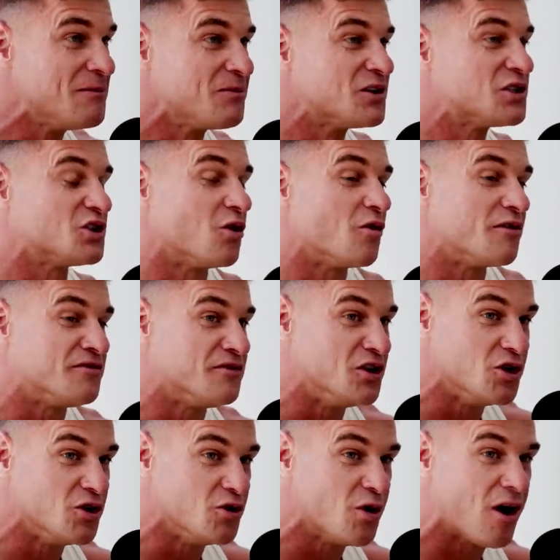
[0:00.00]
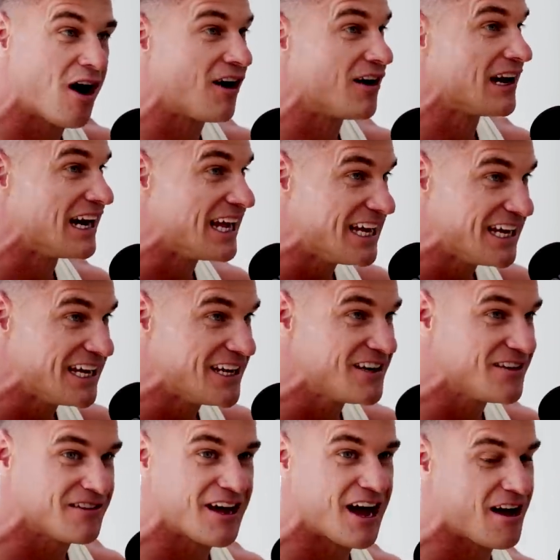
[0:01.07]
So if you are
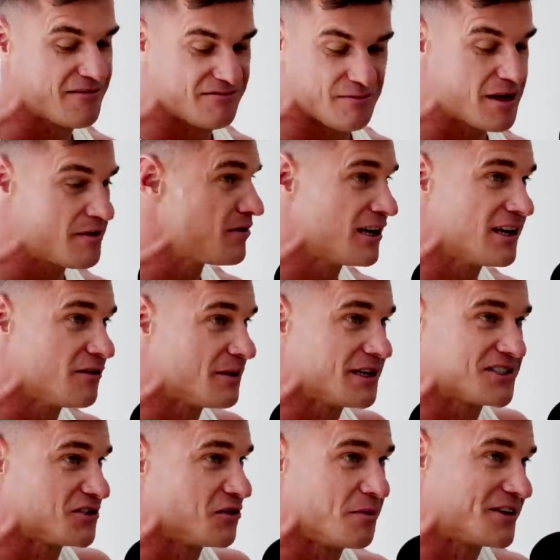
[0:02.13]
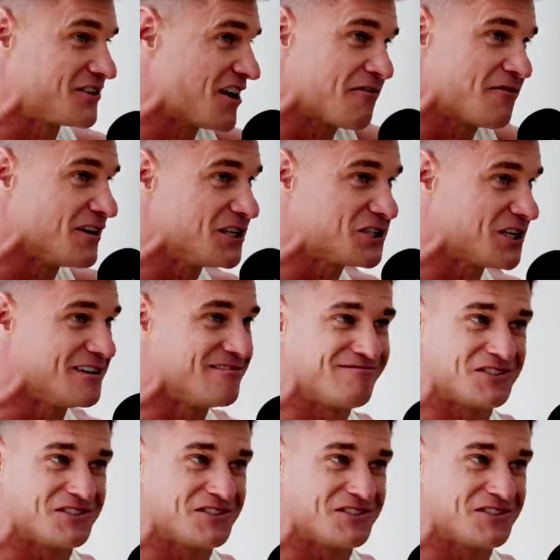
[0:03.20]
lean, you have maybe a little bit of stomach definition,